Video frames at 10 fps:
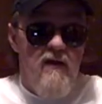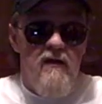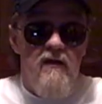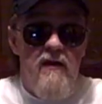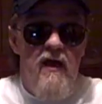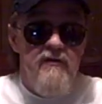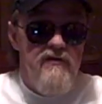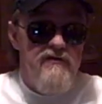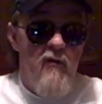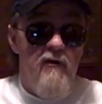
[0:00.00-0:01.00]
I
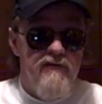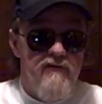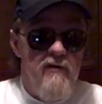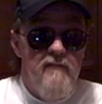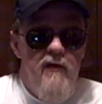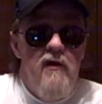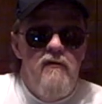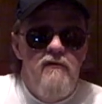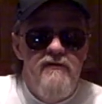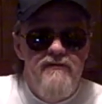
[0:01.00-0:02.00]
use Broad Street
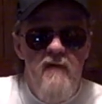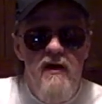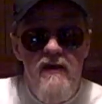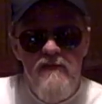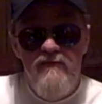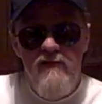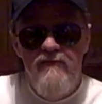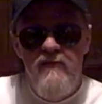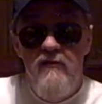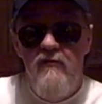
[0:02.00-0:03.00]
Pawn as my
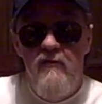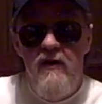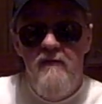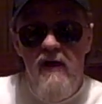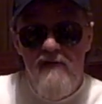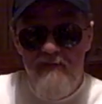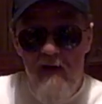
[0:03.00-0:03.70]
FFL when I buy